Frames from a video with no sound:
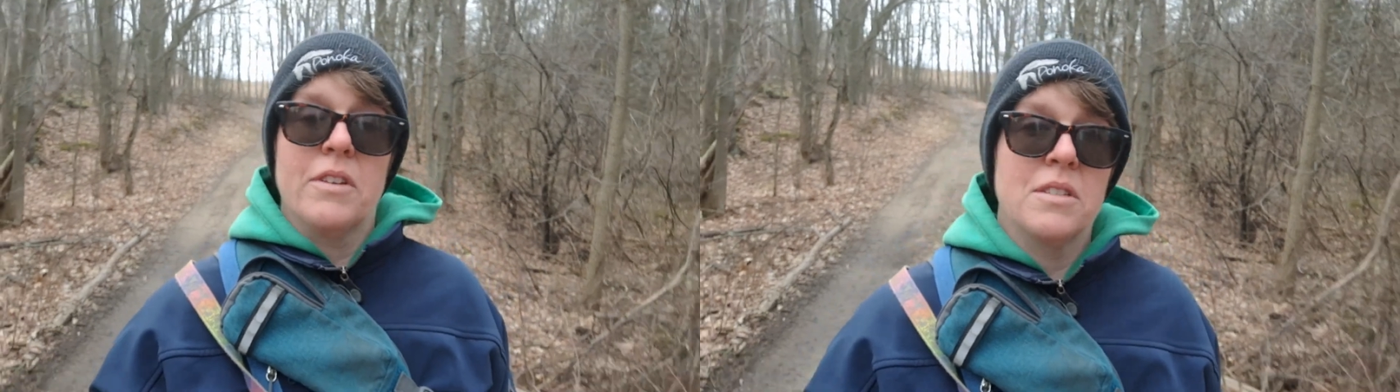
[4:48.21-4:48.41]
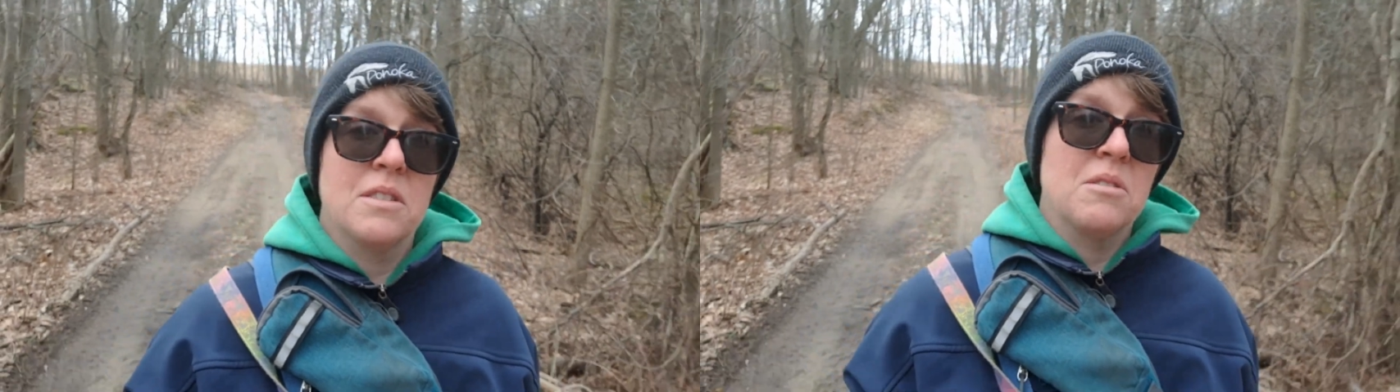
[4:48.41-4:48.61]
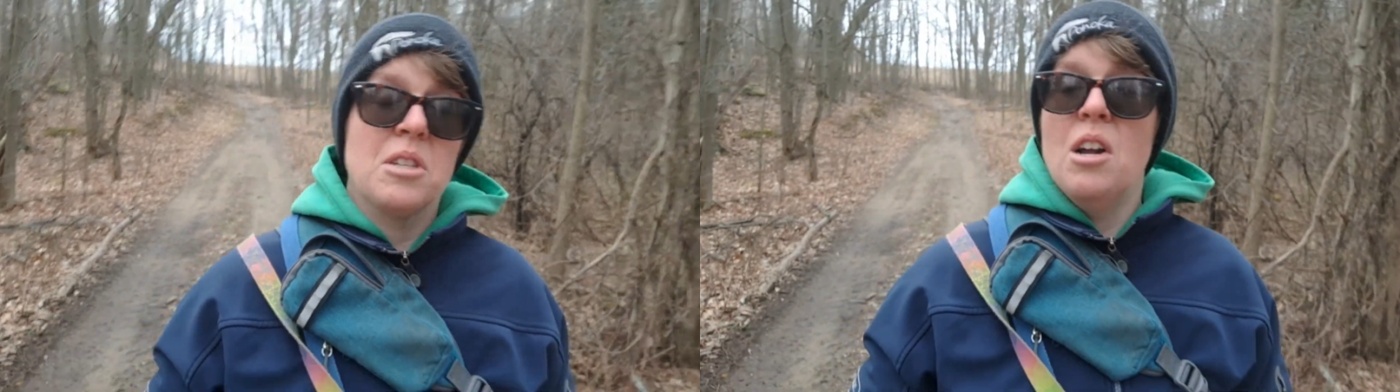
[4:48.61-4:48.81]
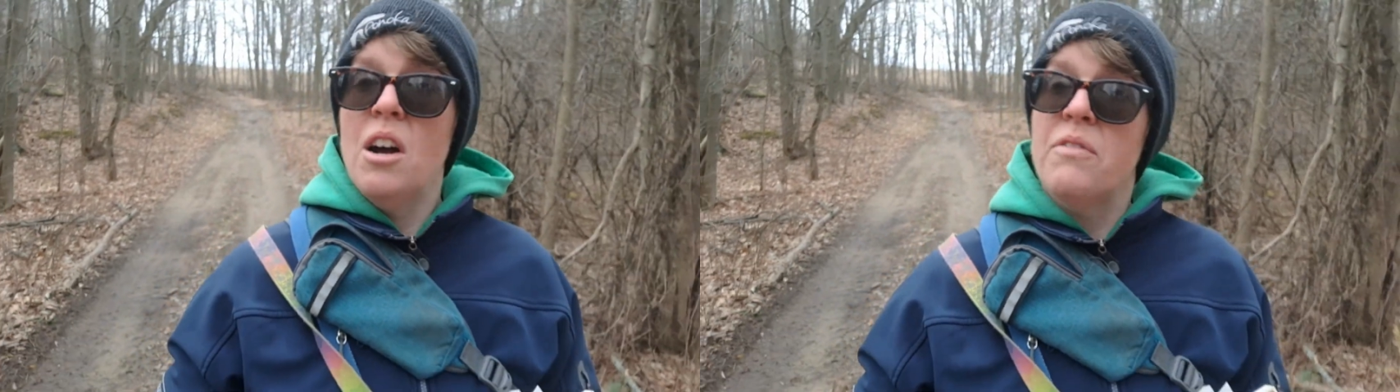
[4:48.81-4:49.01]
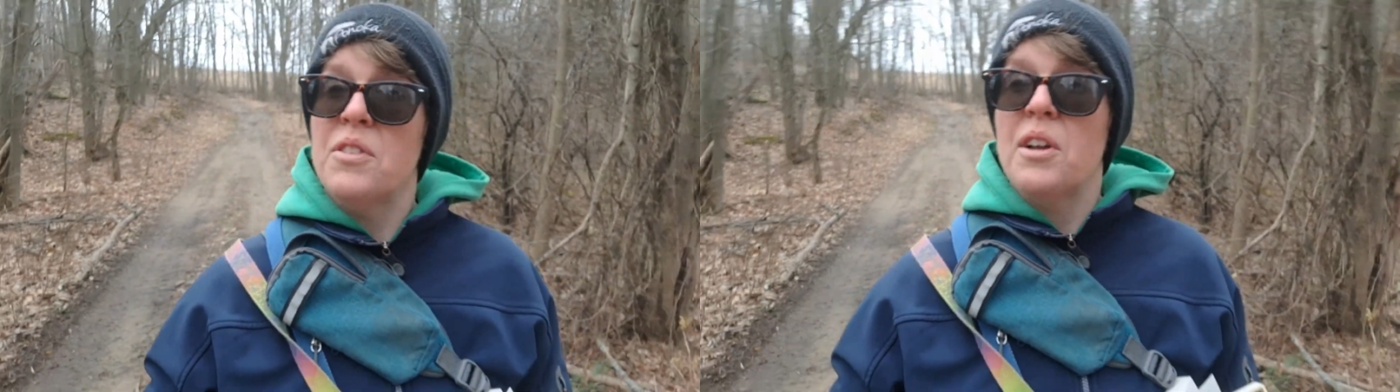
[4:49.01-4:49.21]
because there's an
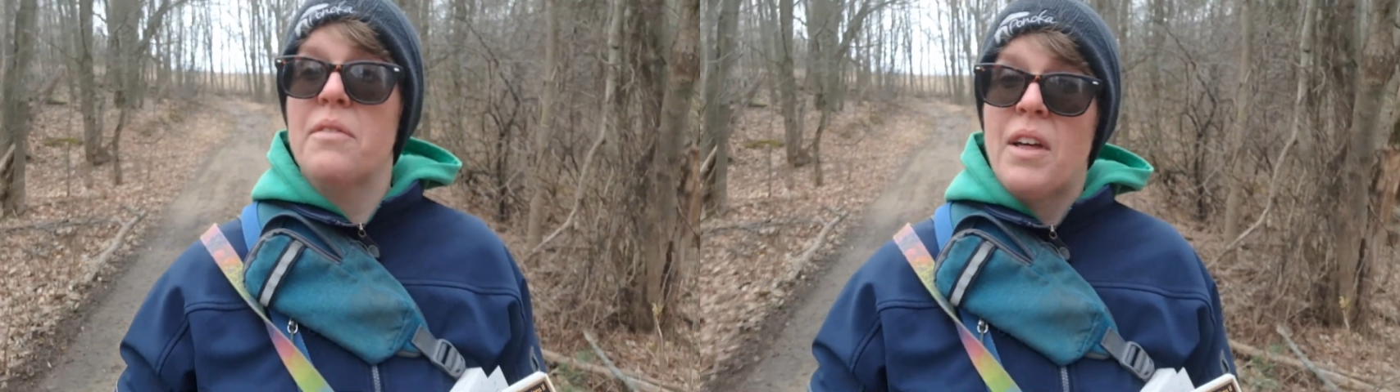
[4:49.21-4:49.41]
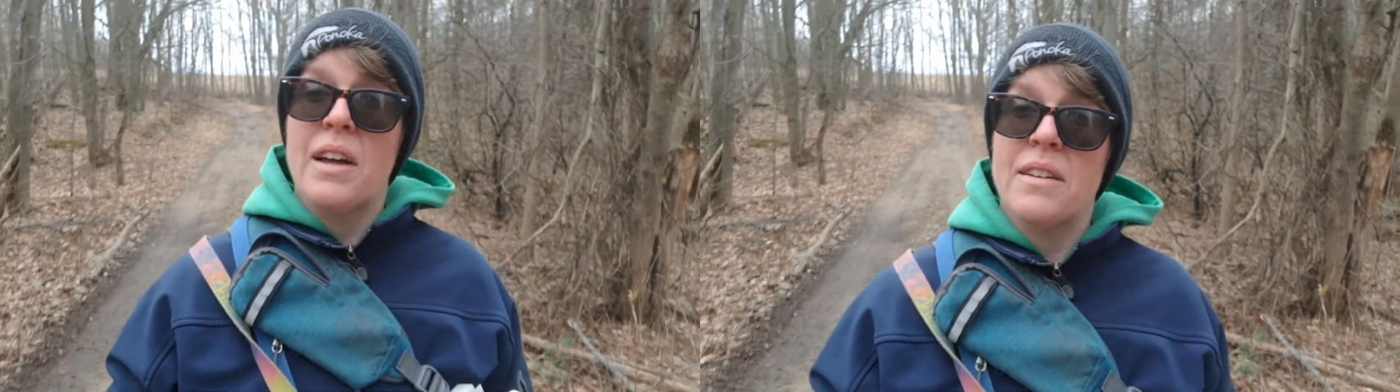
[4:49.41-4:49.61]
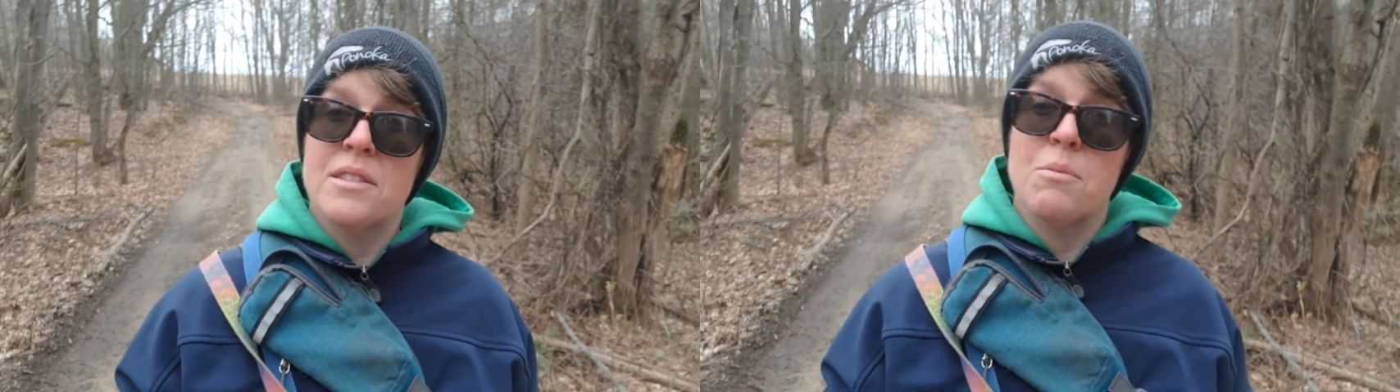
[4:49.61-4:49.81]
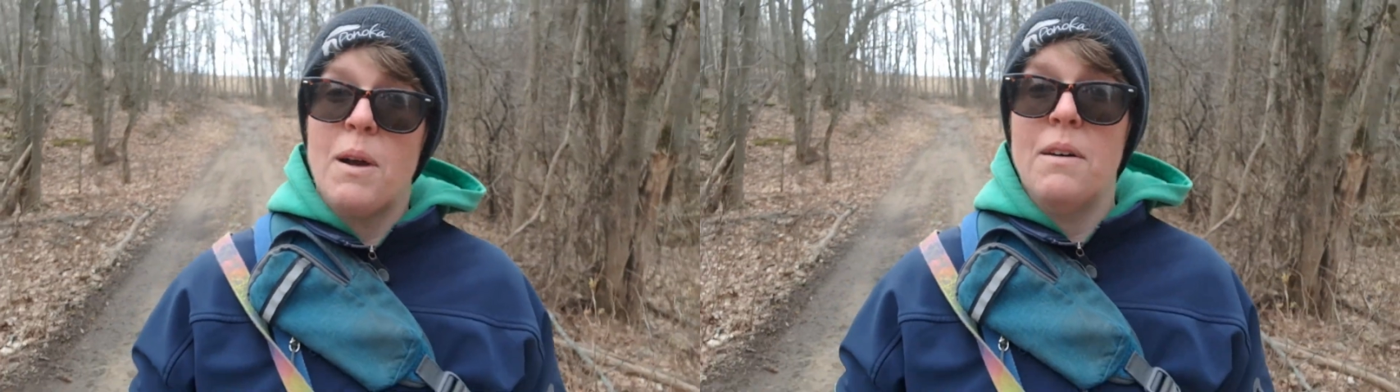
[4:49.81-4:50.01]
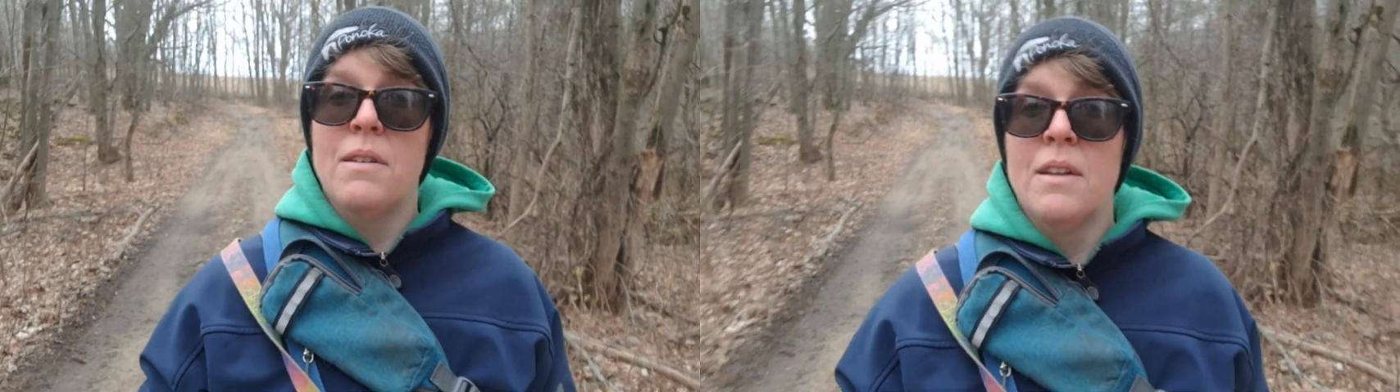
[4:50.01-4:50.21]
awful lot of that as
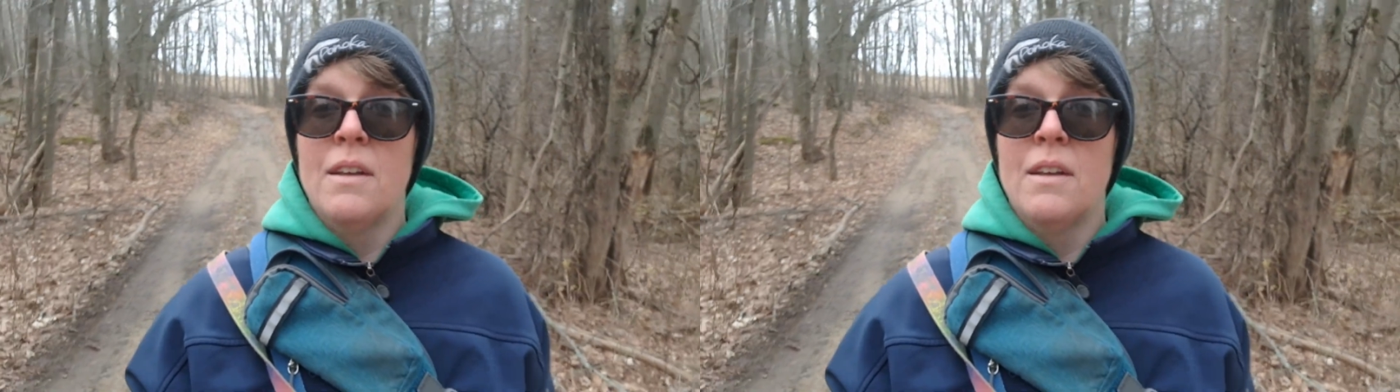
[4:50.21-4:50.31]
well.